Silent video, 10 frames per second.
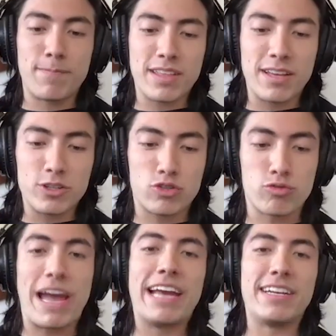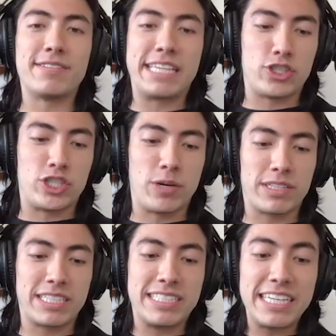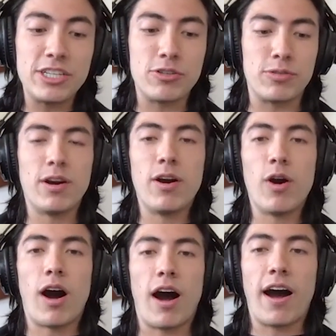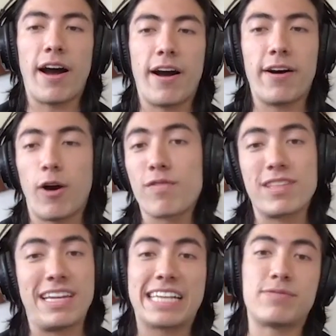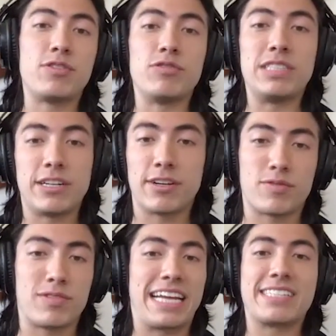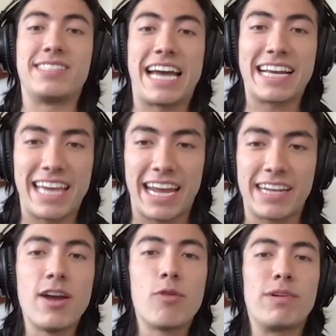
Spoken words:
trend of censorship would continue over the next few years, over the next decade.